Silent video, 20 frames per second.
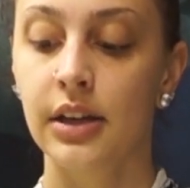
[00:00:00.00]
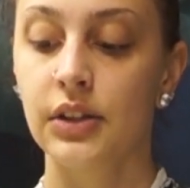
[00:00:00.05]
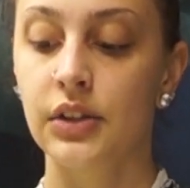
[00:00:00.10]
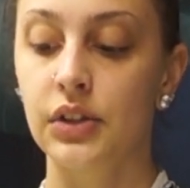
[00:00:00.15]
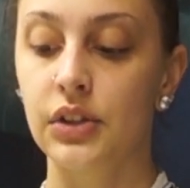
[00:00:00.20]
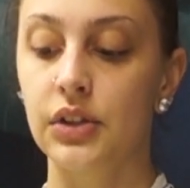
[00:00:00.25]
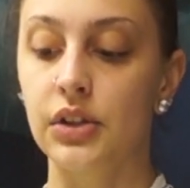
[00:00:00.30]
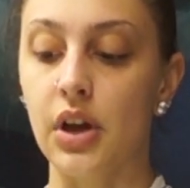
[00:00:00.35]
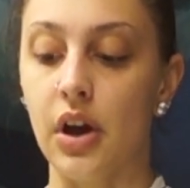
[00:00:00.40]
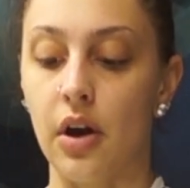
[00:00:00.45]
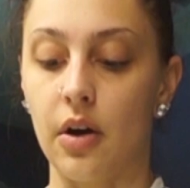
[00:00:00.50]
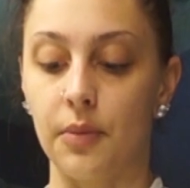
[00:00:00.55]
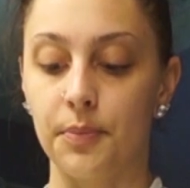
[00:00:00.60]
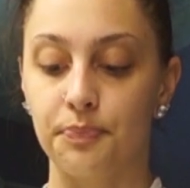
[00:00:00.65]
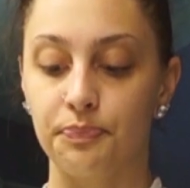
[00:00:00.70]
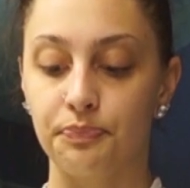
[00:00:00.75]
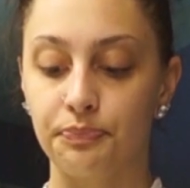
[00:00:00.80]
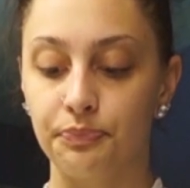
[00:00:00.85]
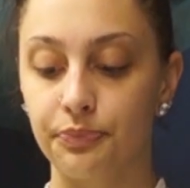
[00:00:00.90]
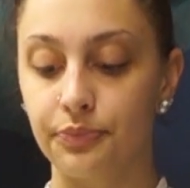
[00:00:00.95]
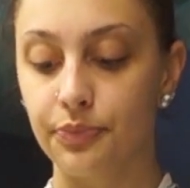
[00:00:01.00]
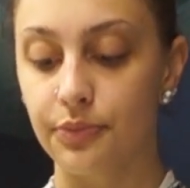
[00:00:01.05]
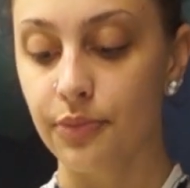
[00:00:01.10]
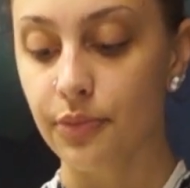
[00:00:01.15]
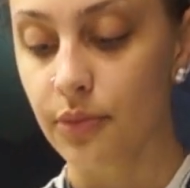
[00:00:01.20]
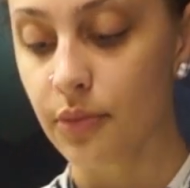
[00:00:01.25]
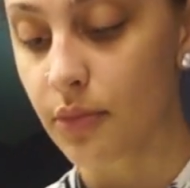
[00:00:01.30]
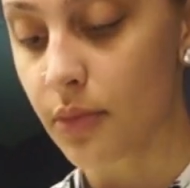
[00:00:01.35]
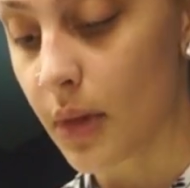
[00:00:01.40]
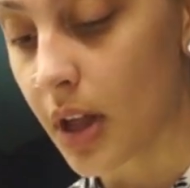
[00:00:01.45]
So
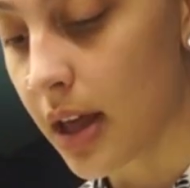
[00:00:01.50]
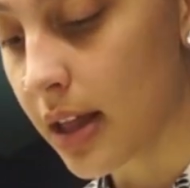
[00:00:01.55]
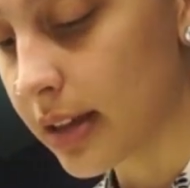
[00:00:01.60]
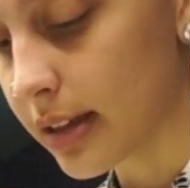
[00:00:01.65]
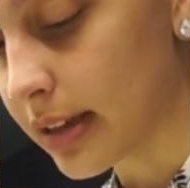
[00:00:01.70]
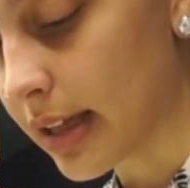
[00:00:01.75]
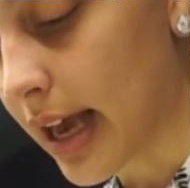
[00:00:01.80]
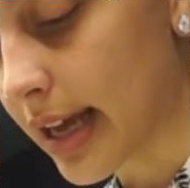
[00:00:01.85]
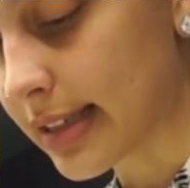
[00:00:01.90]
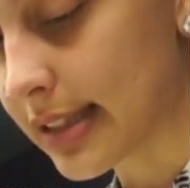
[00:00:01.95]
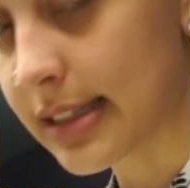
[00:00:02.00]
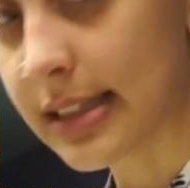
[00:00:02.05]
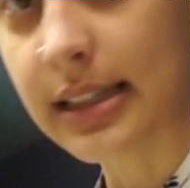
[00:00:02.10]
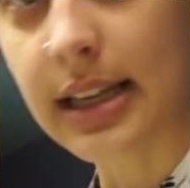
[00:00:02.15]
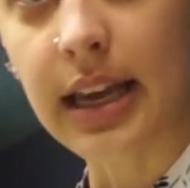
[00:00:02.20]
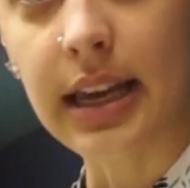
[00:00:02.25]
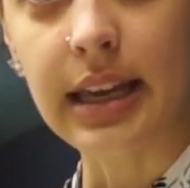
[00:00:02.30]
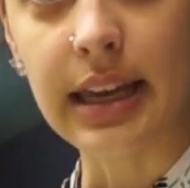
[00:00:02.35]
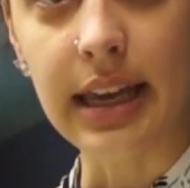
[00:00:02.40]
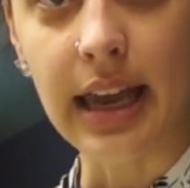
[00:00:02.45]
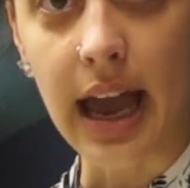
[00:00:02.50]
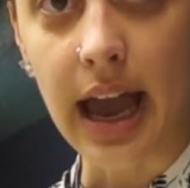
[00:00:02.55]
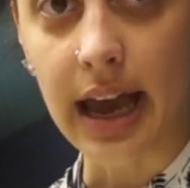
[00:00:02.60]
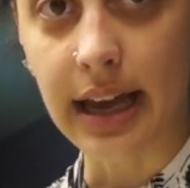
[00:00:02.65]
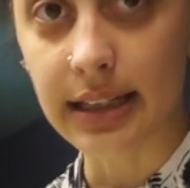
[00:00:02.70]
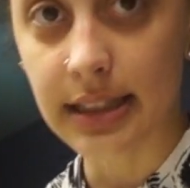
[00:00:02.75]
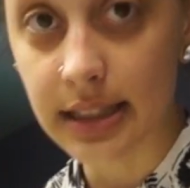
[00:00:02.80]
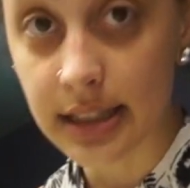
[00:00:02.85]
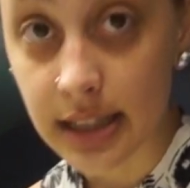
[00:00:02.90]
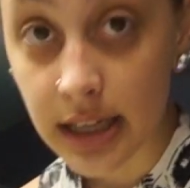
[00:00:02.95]
let's
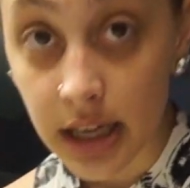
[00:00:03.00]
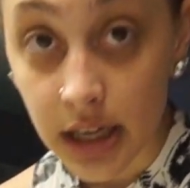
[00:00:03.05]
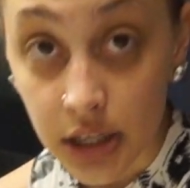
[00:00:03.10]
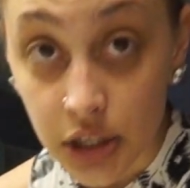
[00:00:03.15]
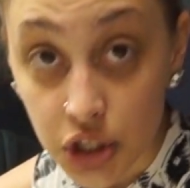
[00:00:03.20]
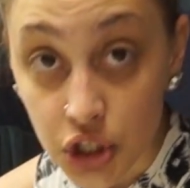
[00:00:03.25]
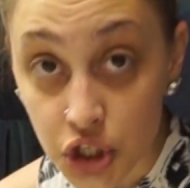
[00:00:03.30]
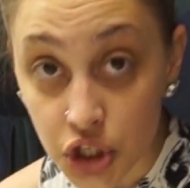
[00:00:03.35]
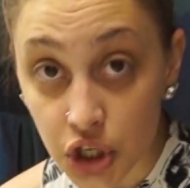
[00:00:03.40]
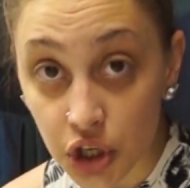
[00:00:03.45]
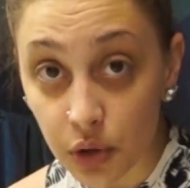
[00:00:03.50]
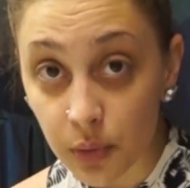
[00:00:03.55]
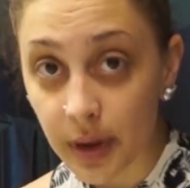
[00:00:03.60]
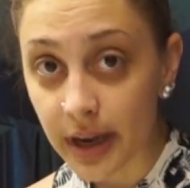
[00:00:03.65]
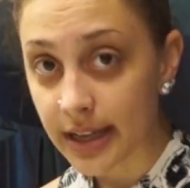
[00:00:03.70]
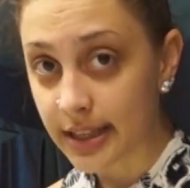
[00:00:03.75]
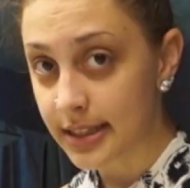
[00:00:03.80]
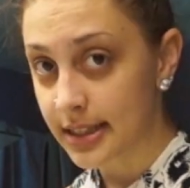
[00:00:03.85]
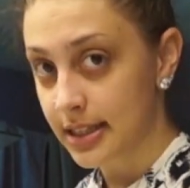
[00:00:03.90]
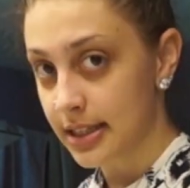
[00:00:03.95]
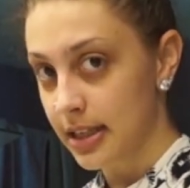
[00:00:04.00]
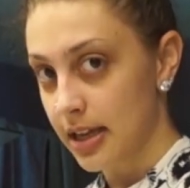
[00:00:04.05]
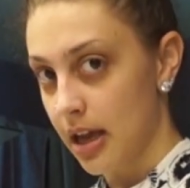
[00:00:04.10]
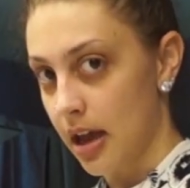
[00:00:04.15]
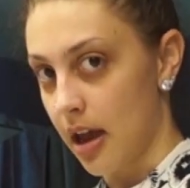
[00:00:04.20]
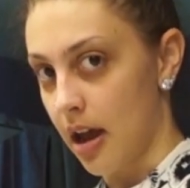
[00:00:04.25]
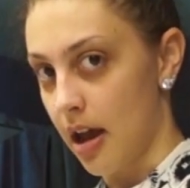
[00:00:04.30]
get to it.